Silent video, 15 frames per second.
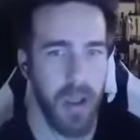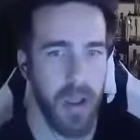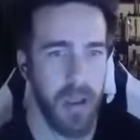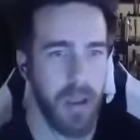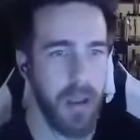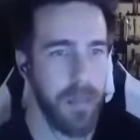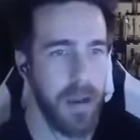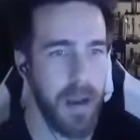
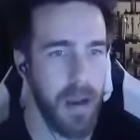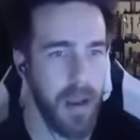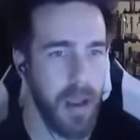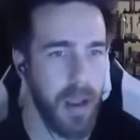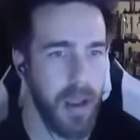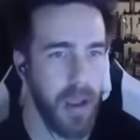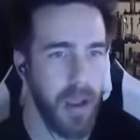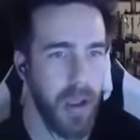Come on.
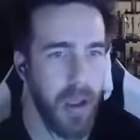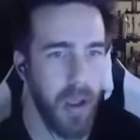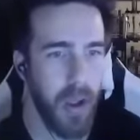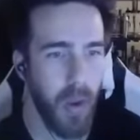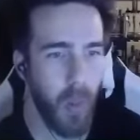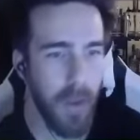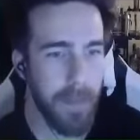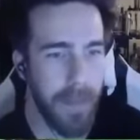
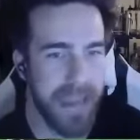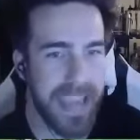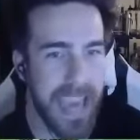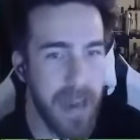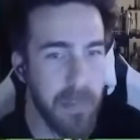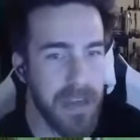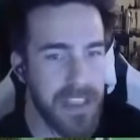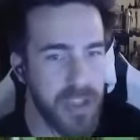Wait, my
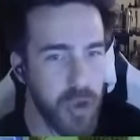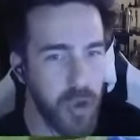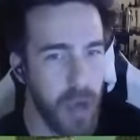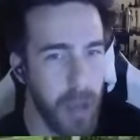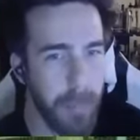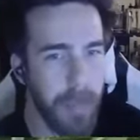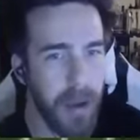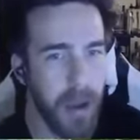camera's ha. screwed
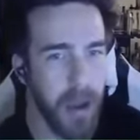up.